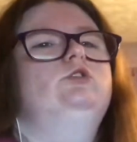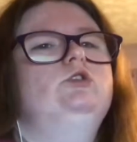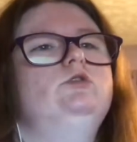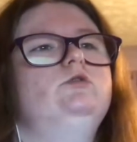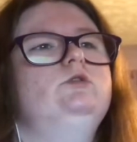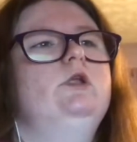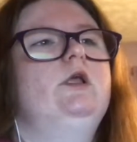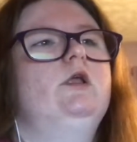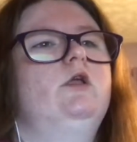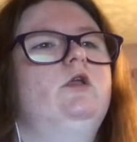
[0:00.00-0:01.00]
to
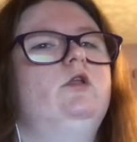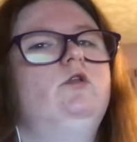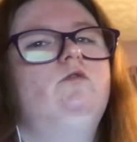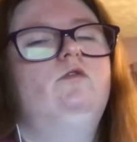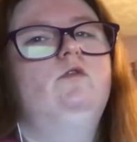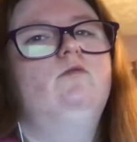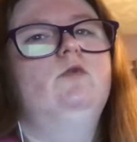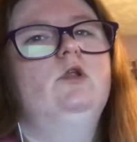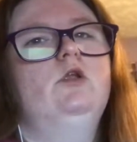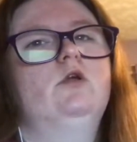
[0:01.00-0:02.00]
take a YouTube
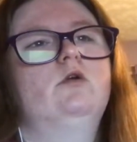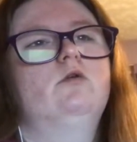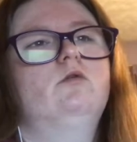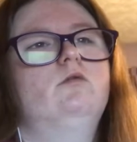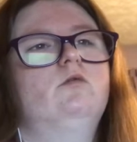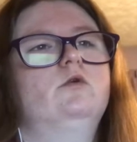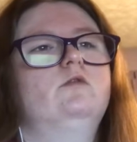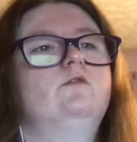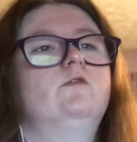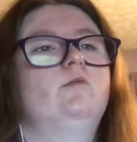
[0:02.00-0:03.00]
video
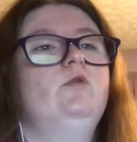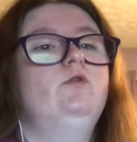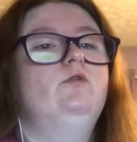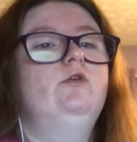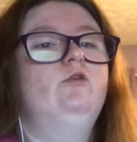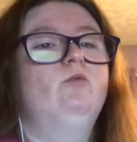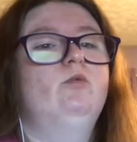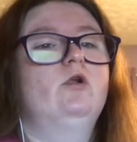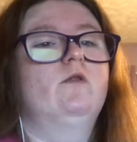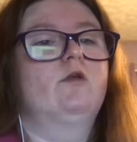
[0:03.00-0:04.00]
from YouTube
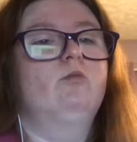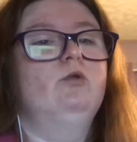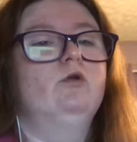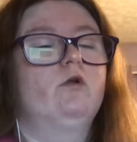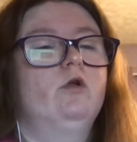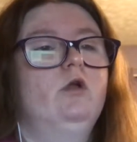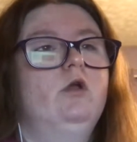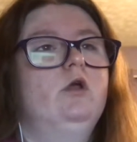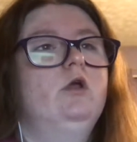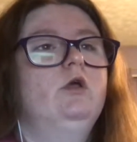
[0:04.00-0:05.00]
and put it on the computer
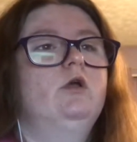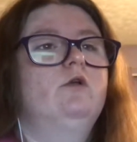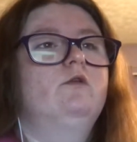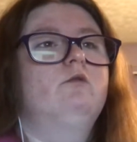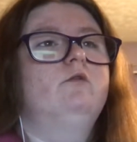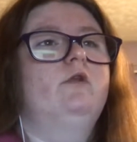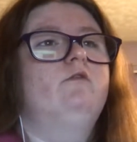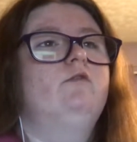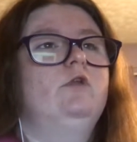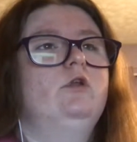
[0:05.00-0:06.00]
because it was
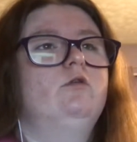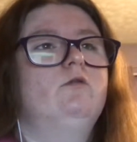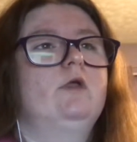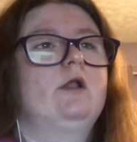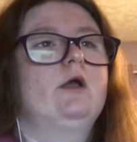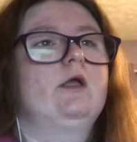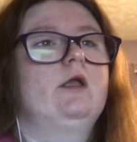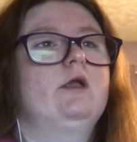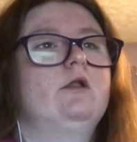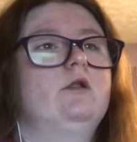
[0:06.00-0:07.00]
a video that I
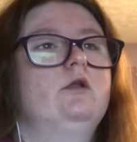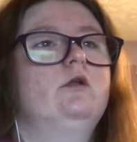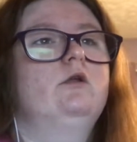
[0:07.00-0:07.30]
had